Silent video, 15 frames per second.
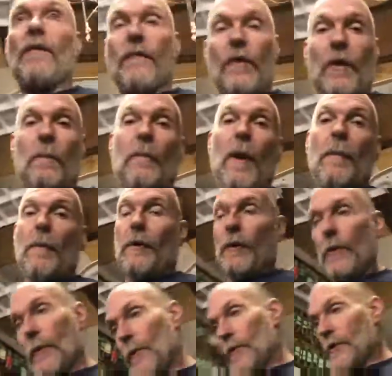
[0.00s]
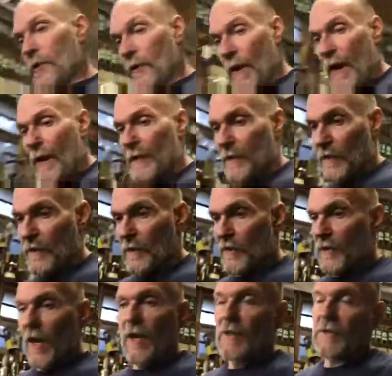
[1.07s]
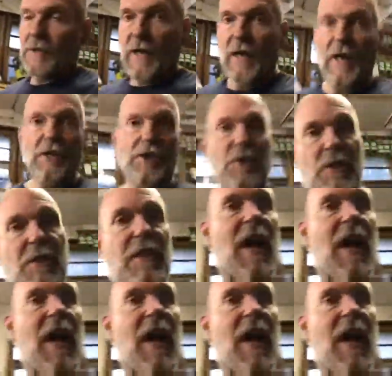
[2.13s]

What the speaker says: for the bummer news, you guys. It sucks that I just